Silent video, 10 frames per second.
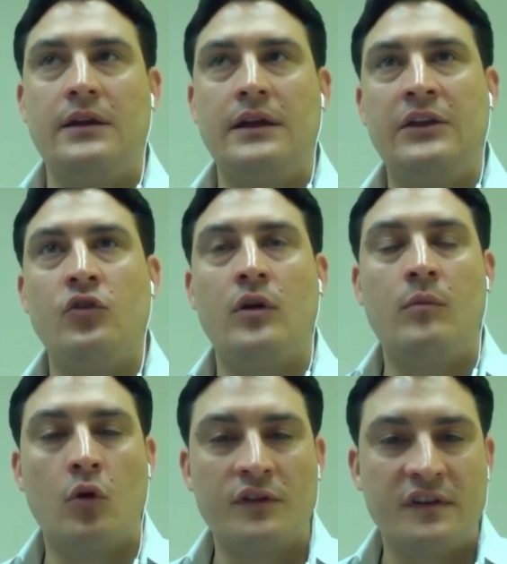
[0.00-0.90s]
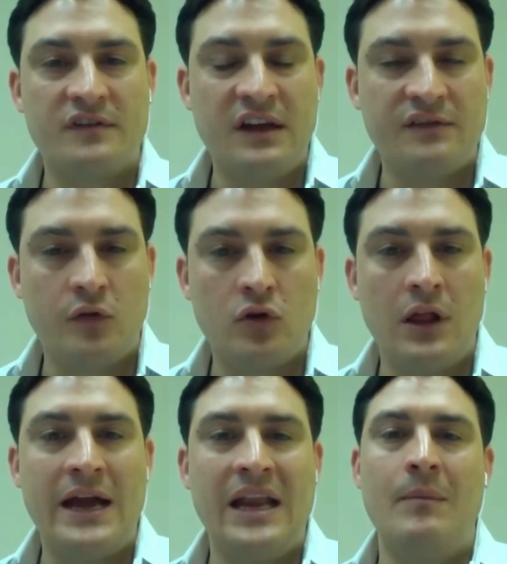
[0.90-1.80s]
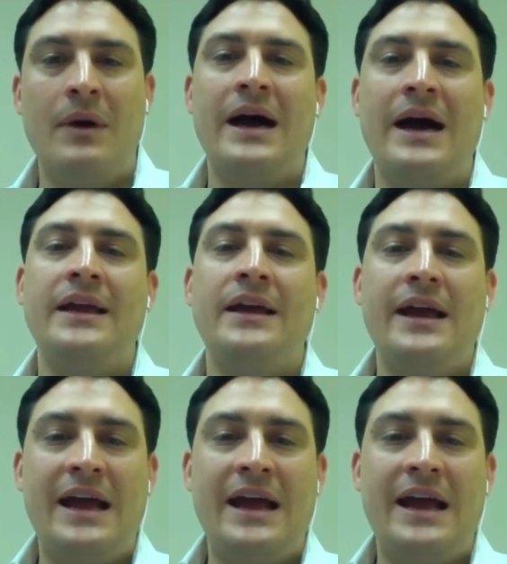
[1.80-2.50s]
into a more successful client by